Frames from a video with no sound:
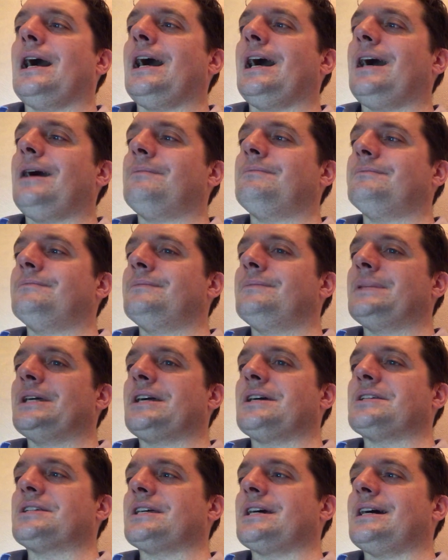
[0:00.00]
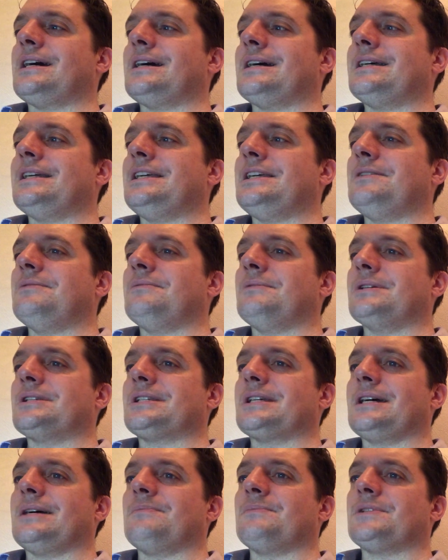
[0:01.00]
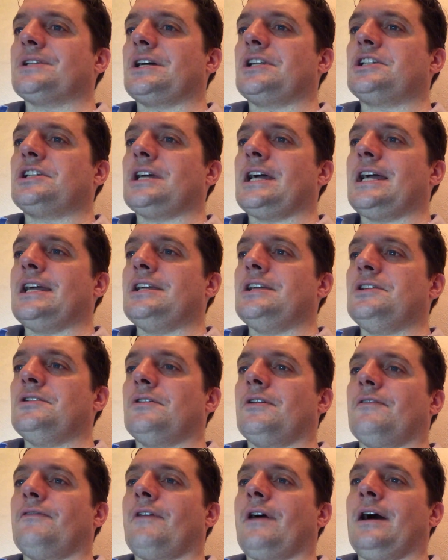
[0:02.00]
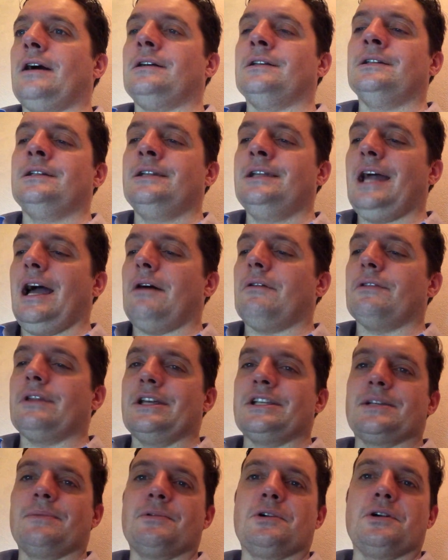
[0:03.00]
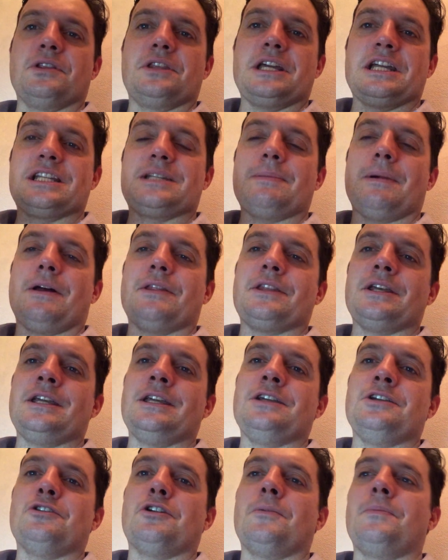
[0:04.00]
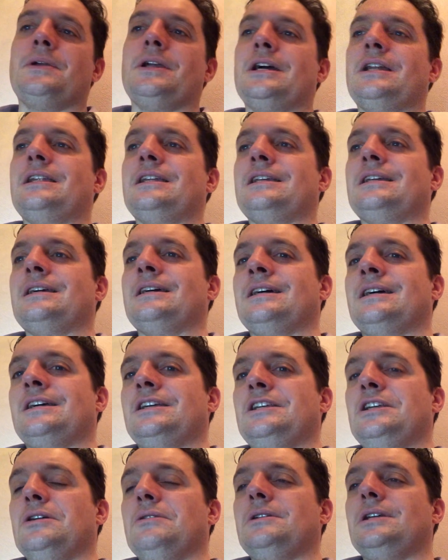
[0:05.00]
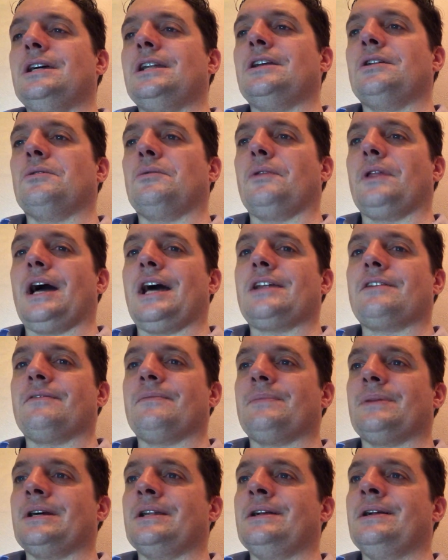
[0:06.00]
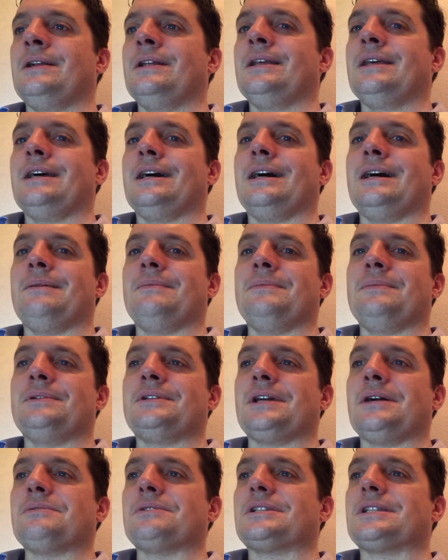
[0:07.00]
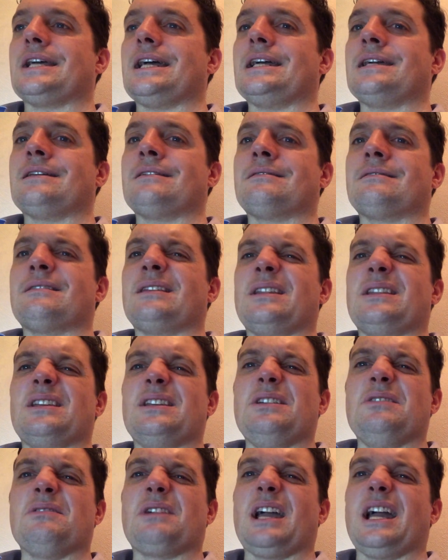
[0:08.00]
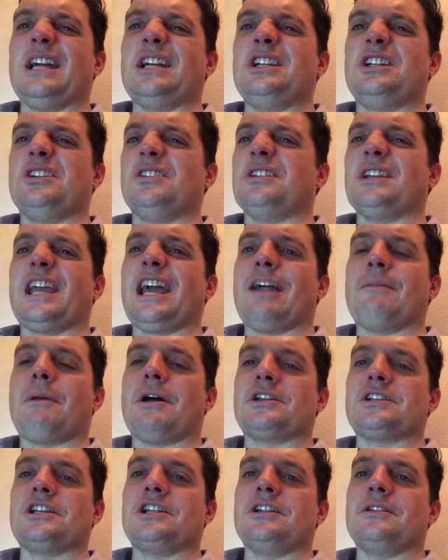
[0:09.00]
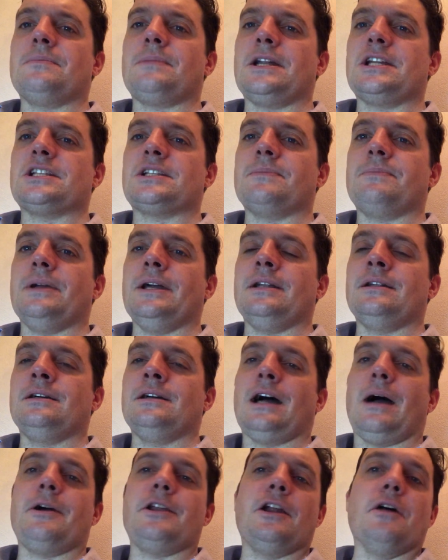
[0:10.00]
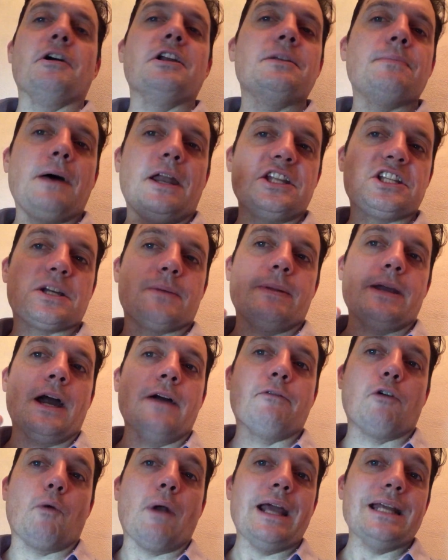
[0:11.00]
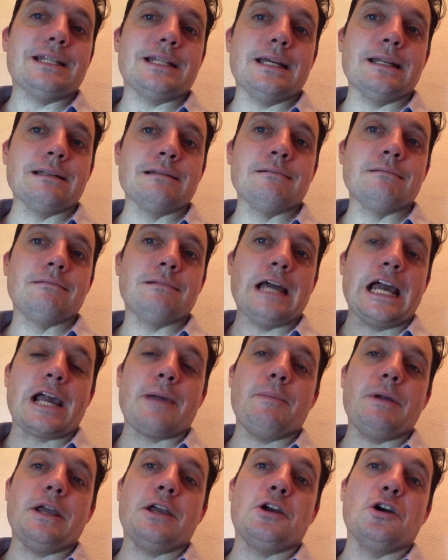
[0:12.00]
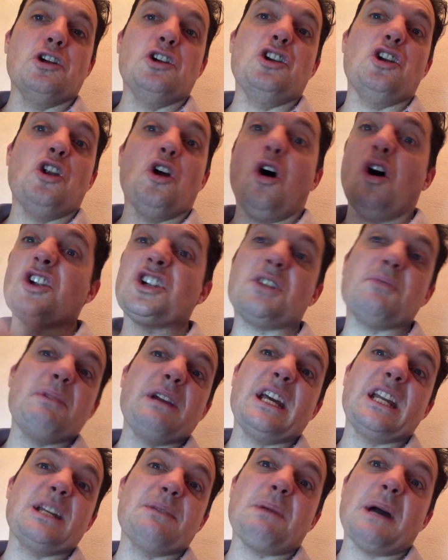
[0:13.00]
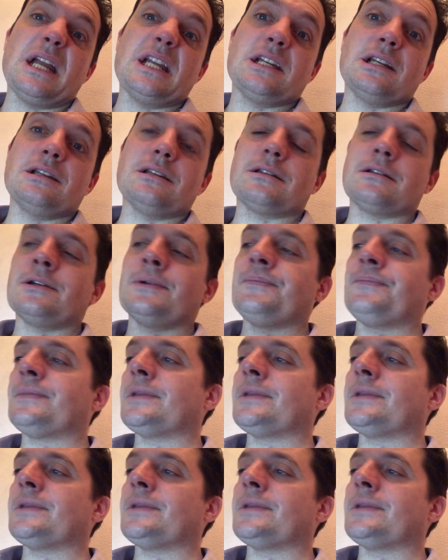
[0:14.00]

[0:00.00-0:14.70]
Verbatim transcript: um, because uh, he was um, such a Europhile. Now, there's some good things about the European union and all that, but um, don't say that the UK shouldn't care about its own independence a bit. I know independence can be overrated. It can be good not to be independent,